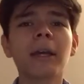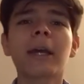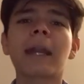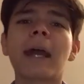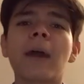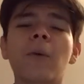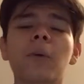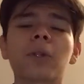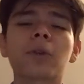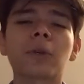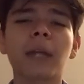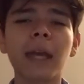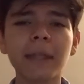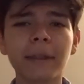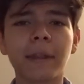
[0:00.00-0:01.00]
And now when you
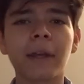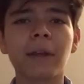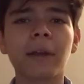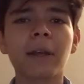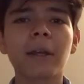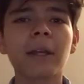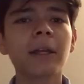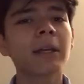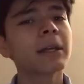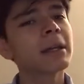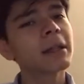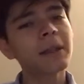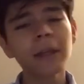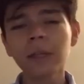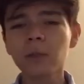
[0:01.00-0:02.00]
get there,
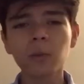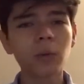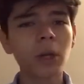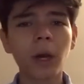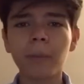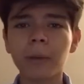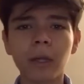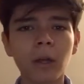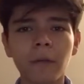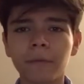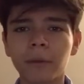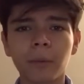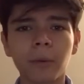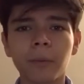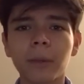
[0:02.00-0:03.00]
things will not be comfortable,